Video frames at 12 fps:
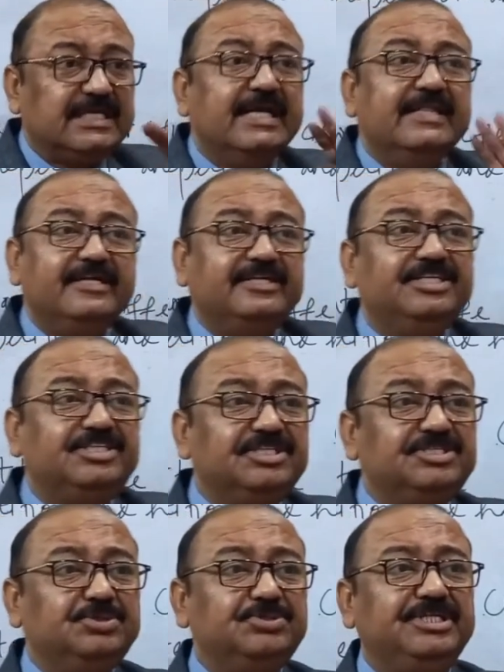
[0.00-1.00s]
The teacher
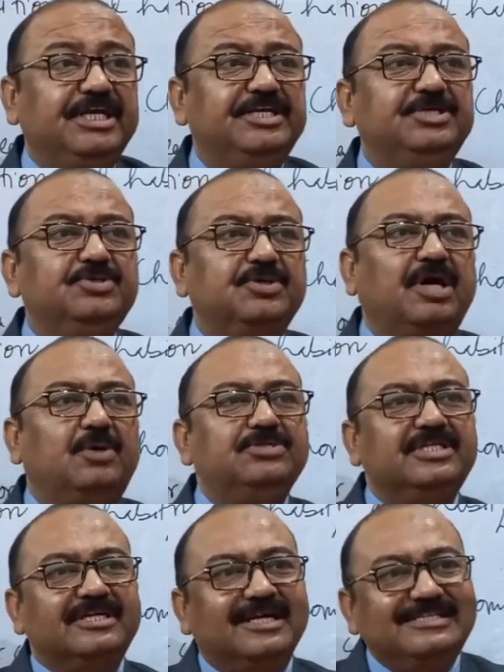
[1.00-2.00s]
should take into account
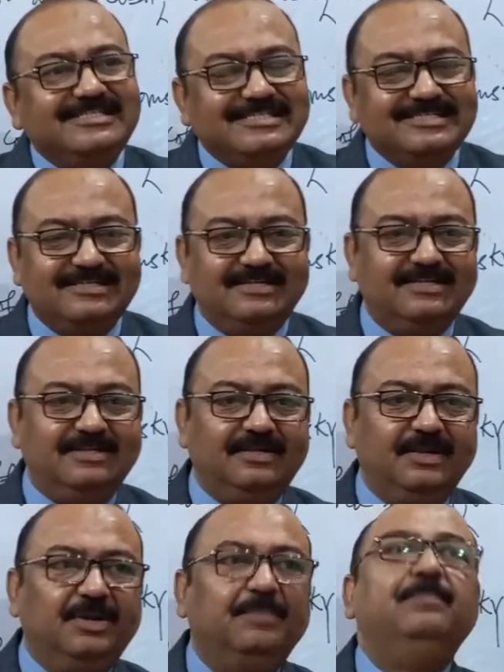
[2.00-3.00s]
the cultural
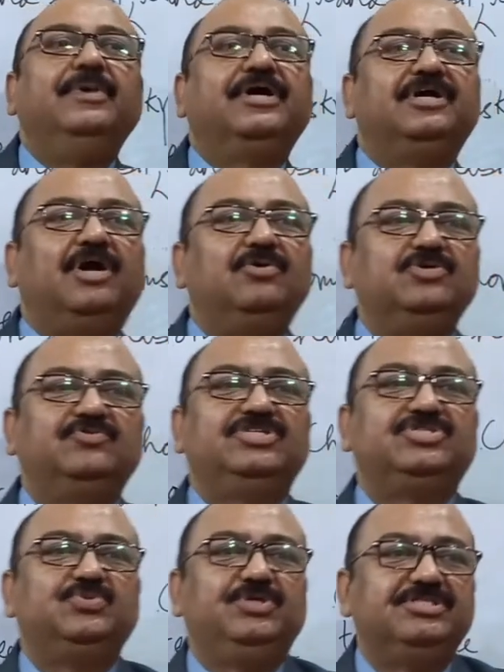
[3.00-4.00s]
background of the
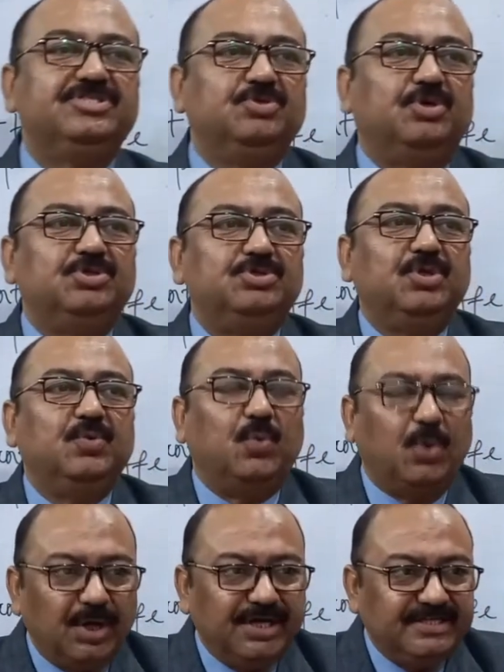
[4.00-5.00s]
students in order to
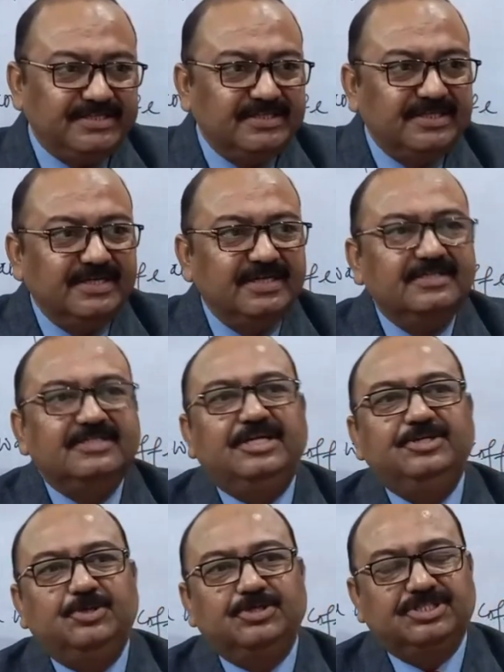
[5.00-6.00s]
avoid the
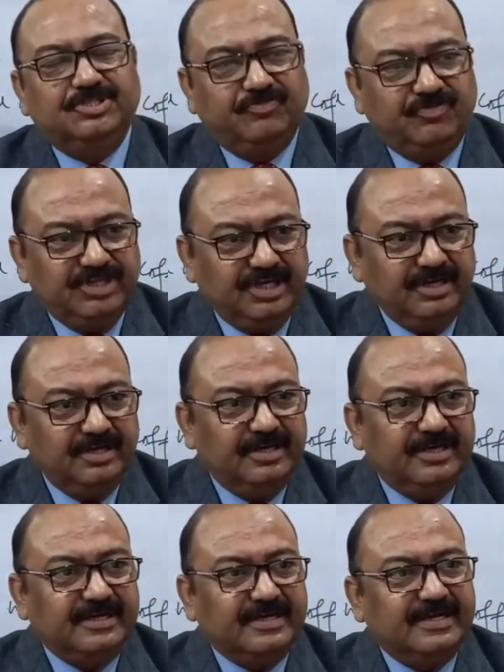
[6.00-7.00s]
introduction of the
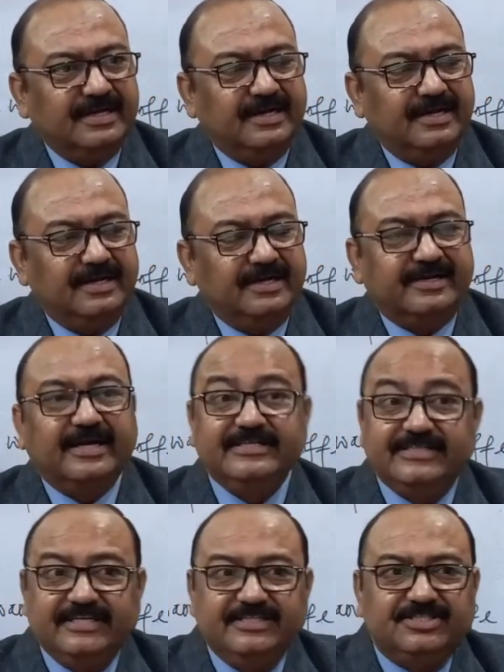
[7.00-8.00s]

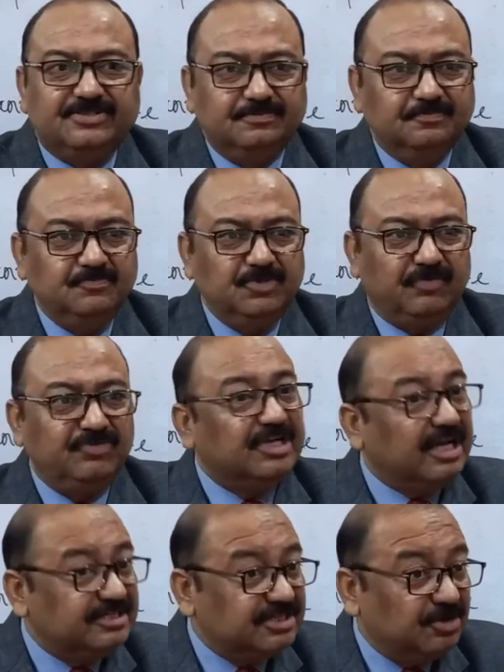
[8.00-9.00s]
contents of the
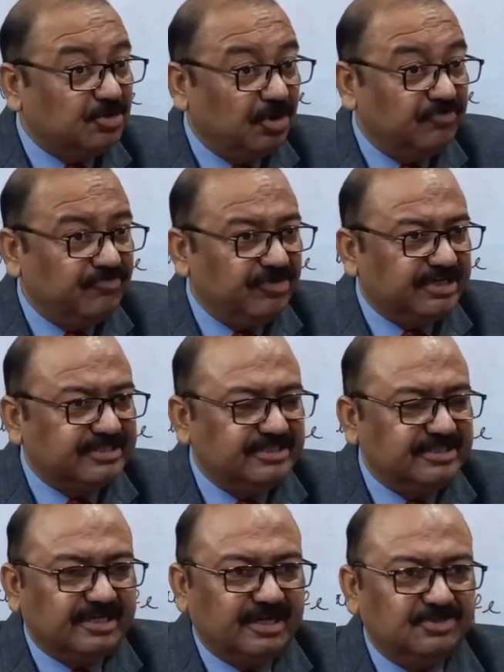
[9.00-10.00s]
cultural conflict in
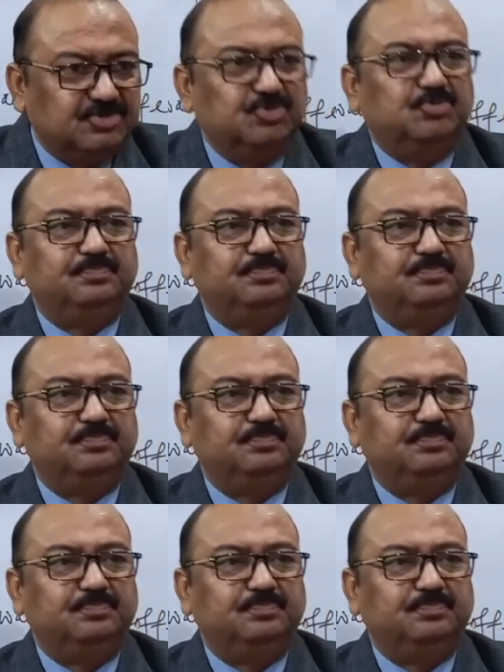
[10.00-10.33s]
the classroom.